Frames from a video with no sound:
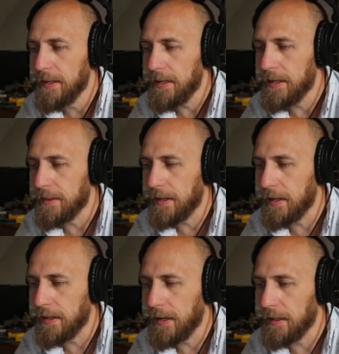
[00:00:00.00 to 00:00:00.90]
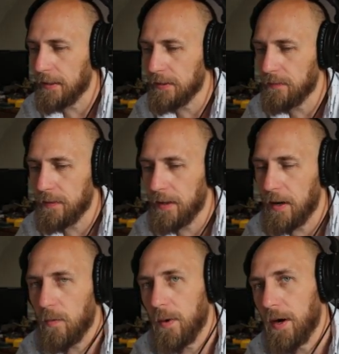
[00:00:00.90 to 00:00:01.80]
And then let's figure
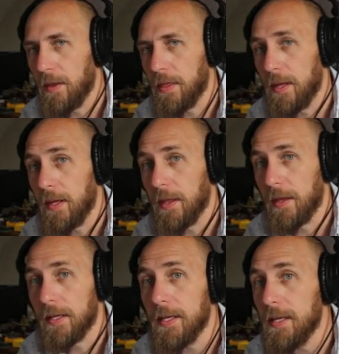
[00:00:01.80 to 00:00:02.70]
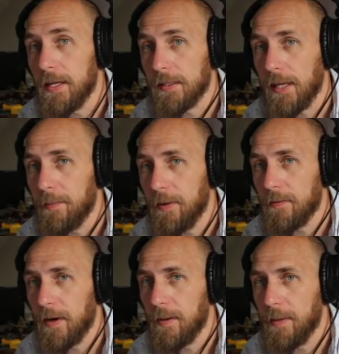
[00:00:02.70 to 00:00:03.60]
out where the heat is coming
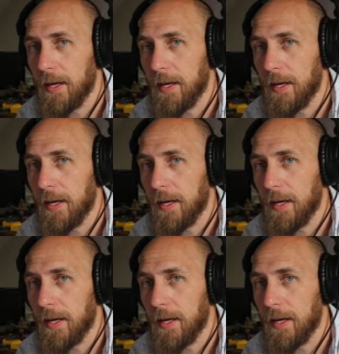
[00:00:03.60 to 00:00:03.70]
from,